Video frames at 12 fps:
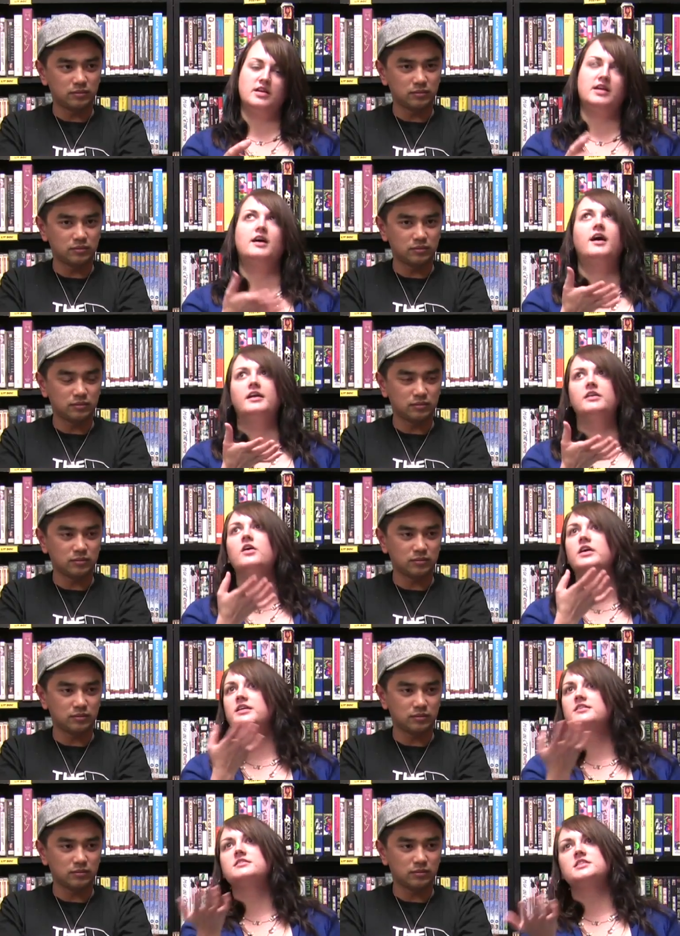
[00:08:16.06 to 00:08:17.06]
Speaker 1: like, I know I
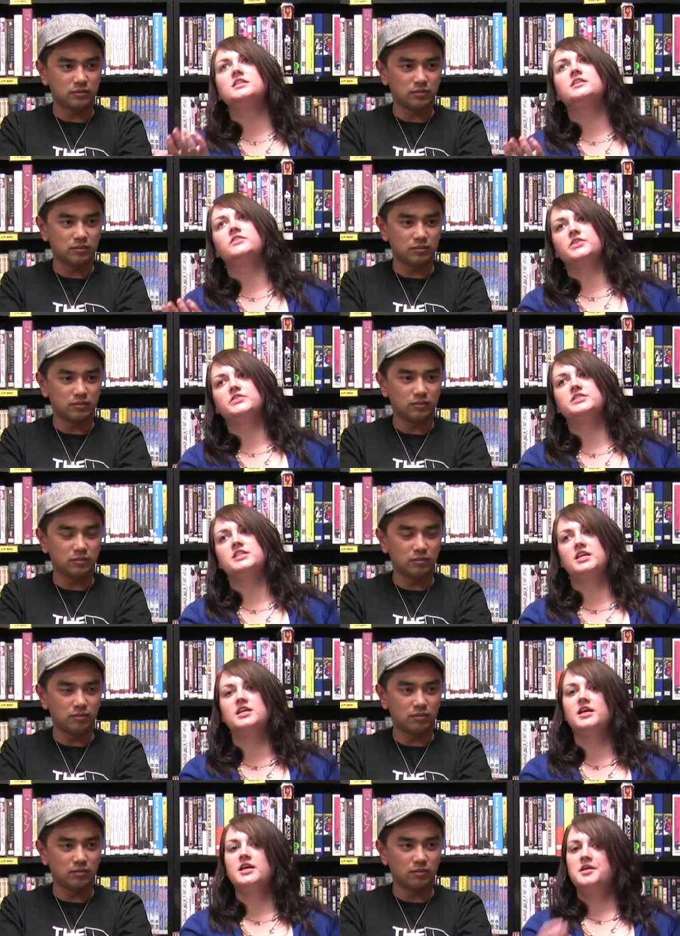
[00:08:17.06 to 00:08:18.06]
need to see it, I've never seen
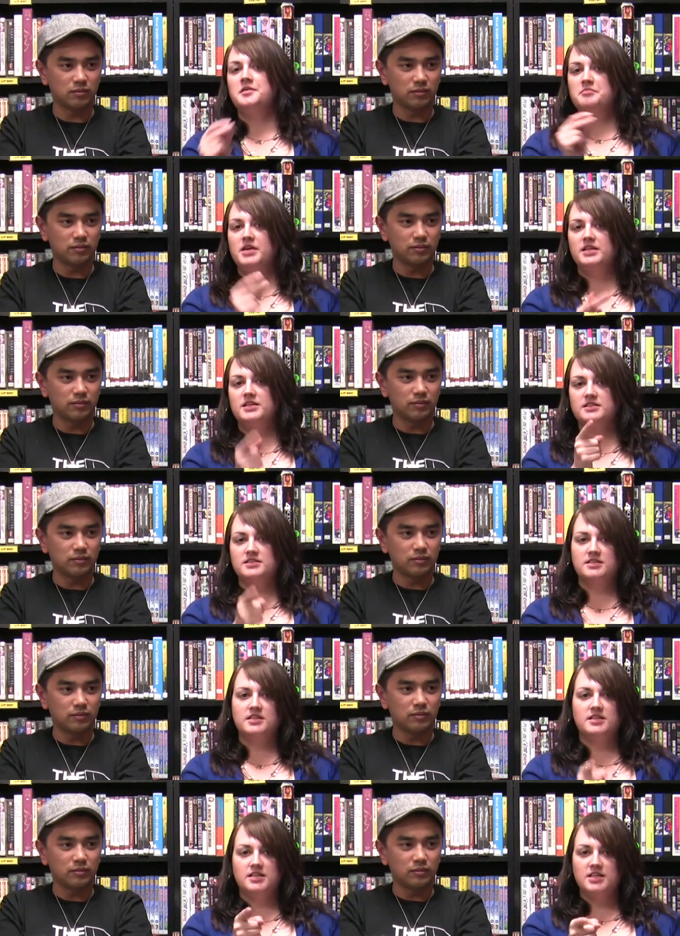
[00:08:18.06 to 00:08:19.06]
it, make this
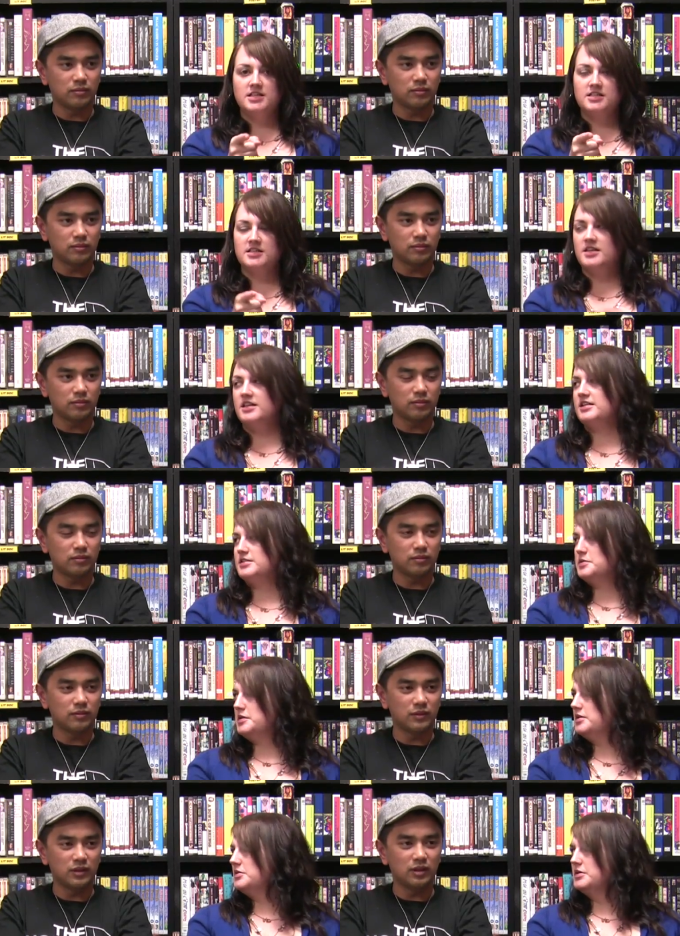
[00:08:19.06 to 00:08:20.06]
the year that that's
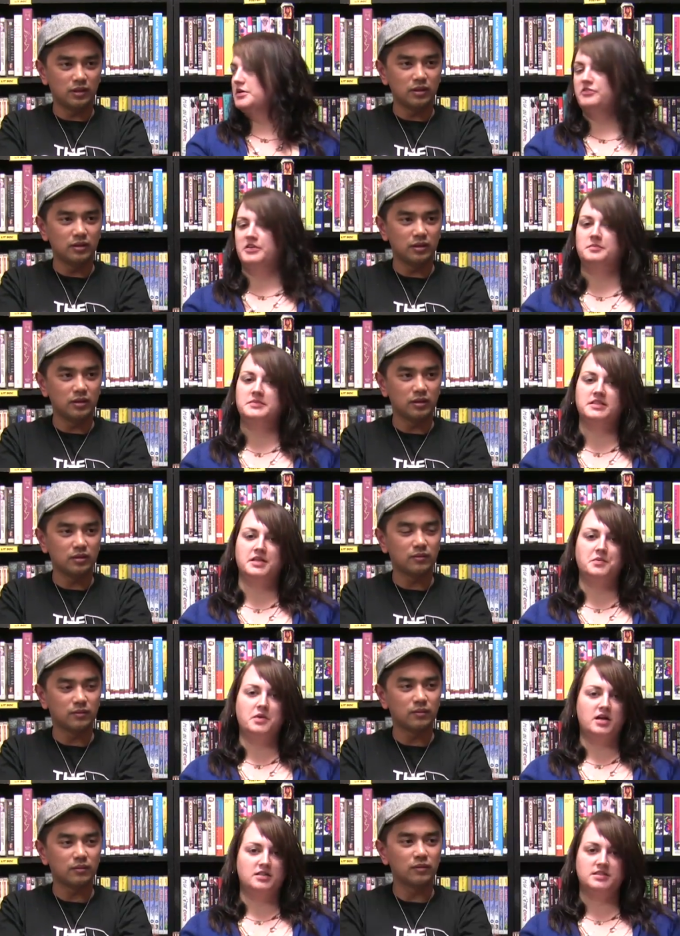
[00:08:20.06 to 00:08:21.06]
one of the horror films that you
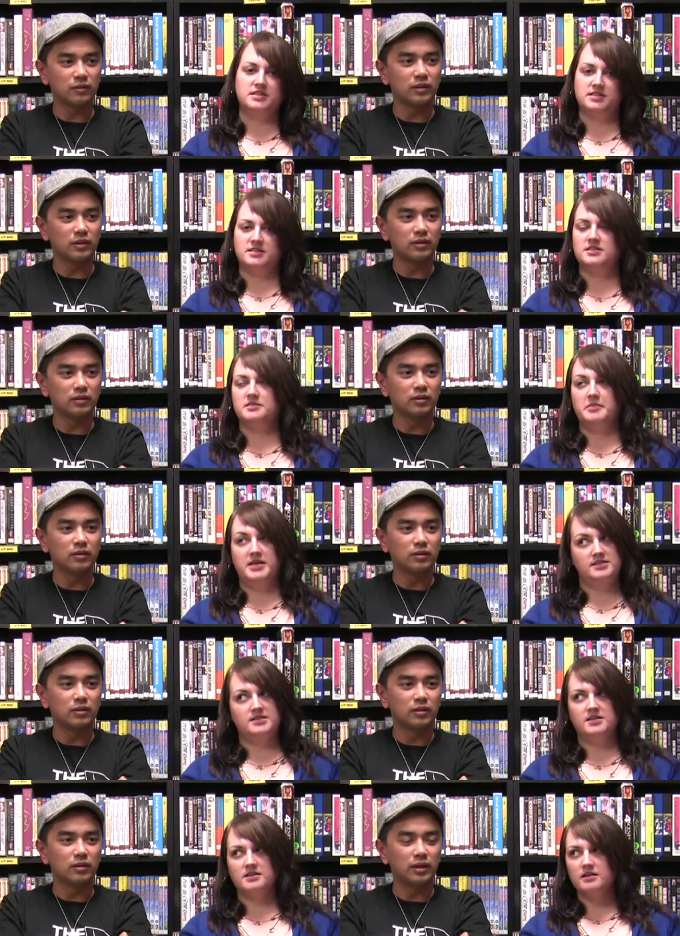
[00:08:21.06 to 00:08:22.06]
watch because it's
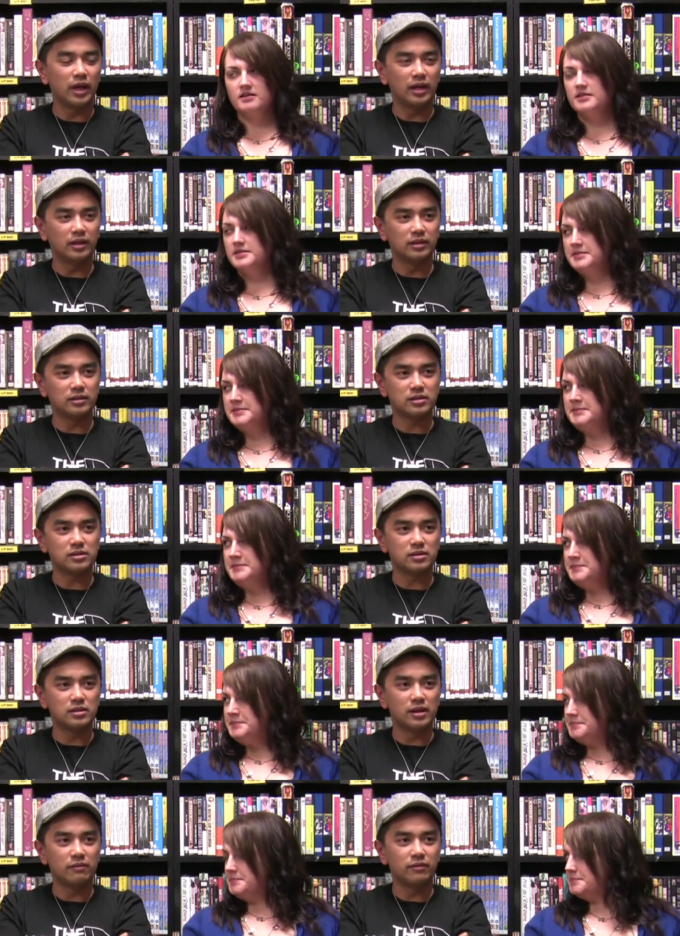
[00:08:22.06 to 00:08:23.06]
amazing.
Speaker 2: Yeah, it's
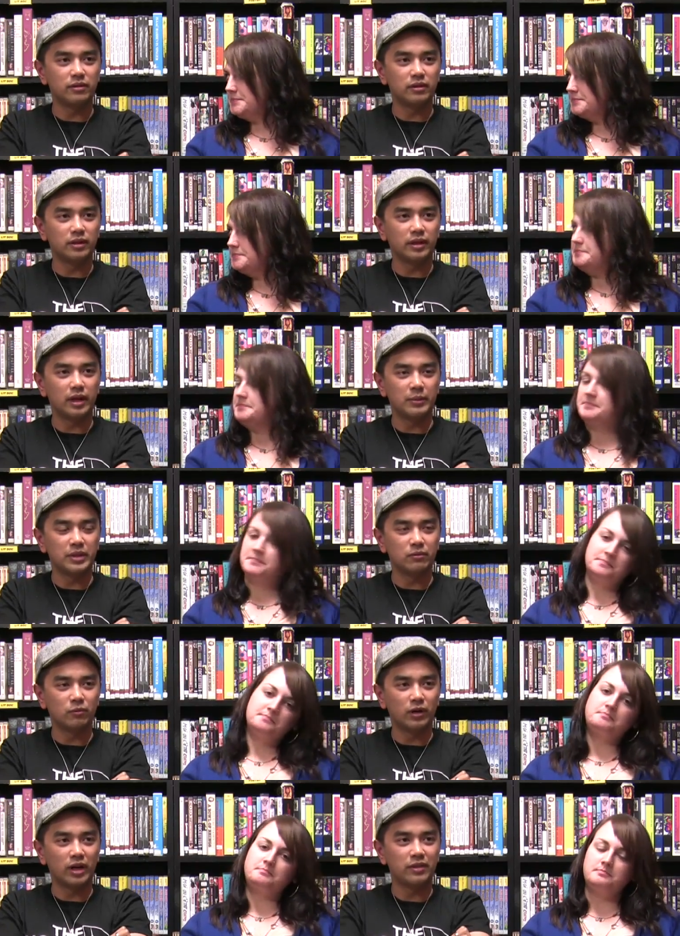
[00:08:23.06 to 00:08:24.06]
definitely, I
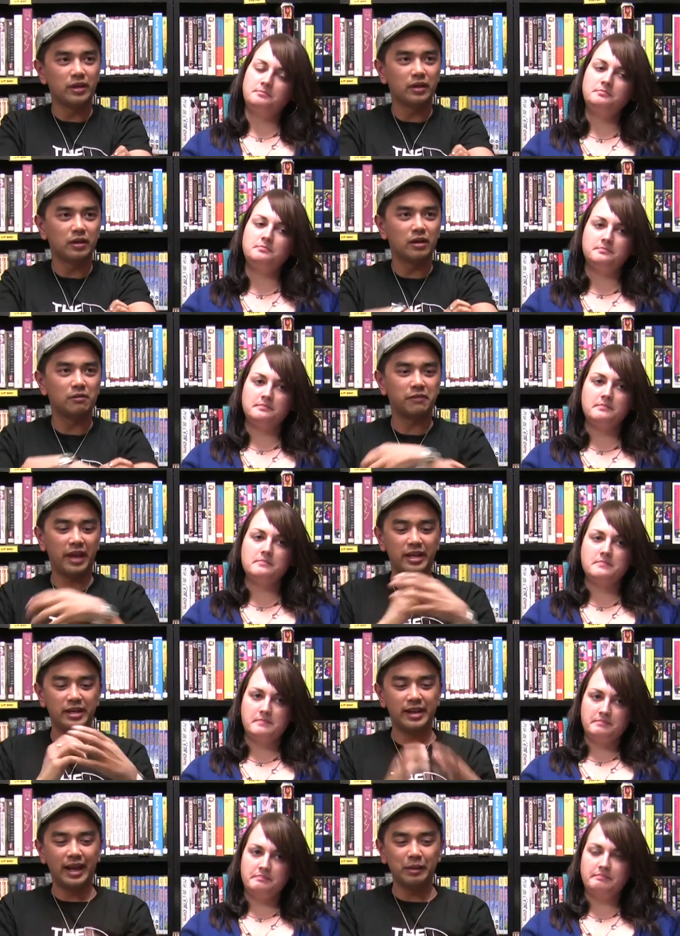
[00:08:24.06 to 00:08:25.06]
mean, when I think of a
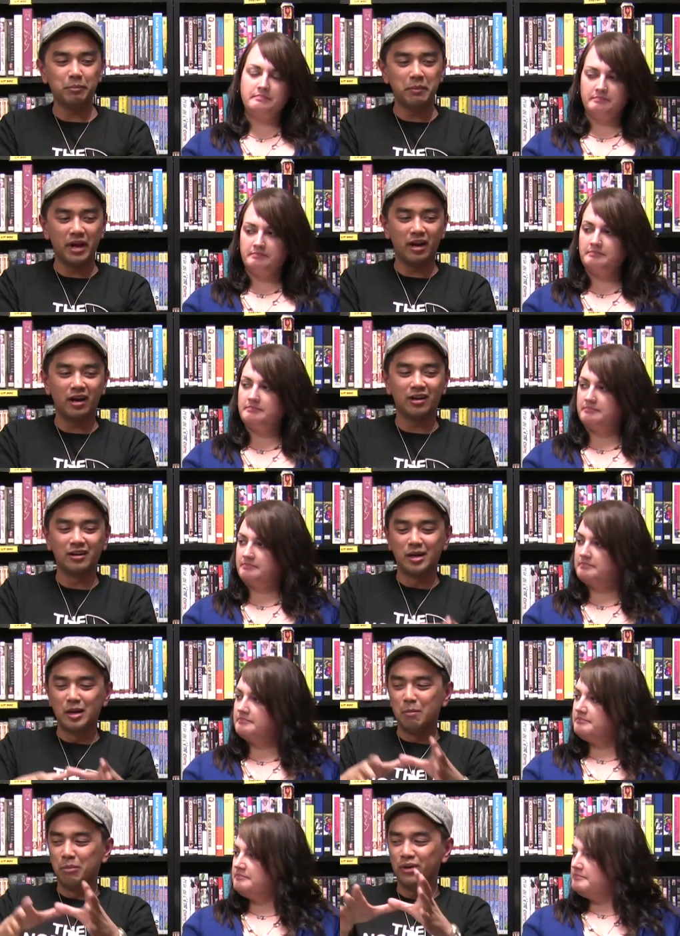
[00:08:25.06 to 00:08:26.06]
nightmare
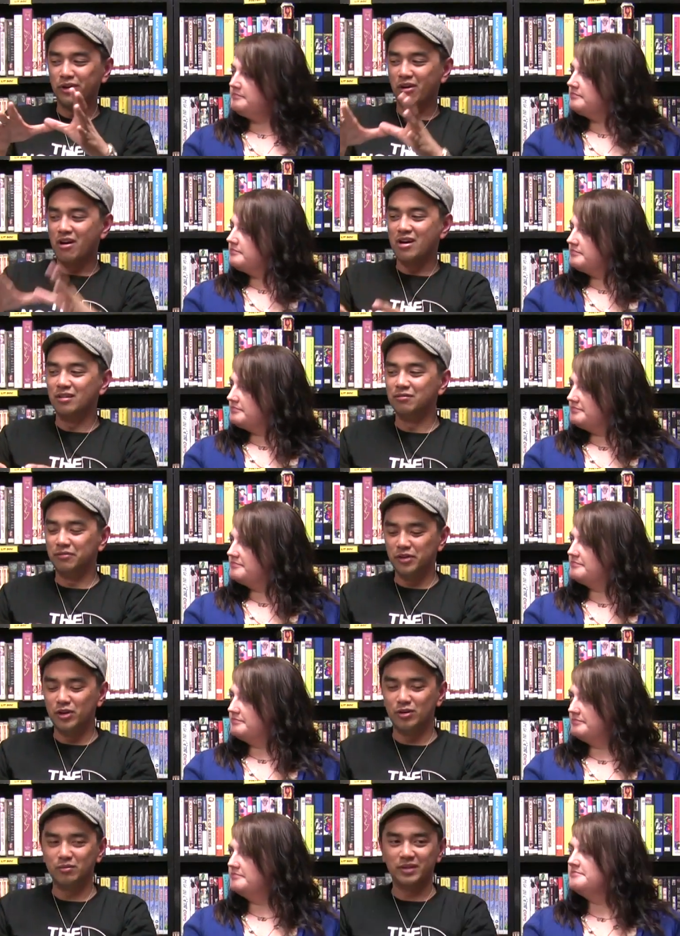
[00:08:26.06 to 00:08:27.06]
put on
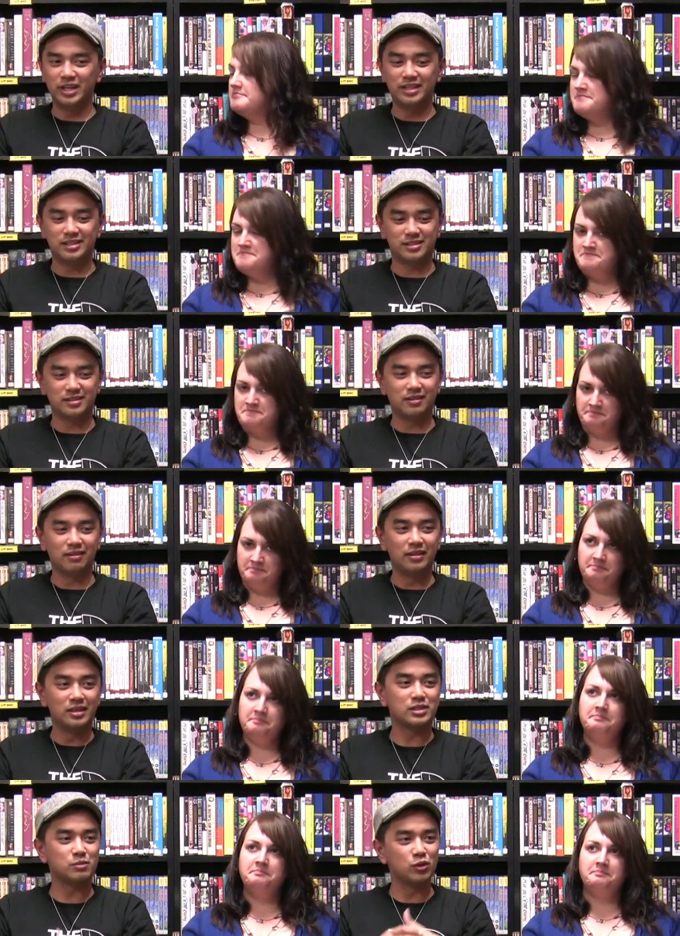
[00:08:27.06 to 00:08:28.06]
film mm -hmm. it's this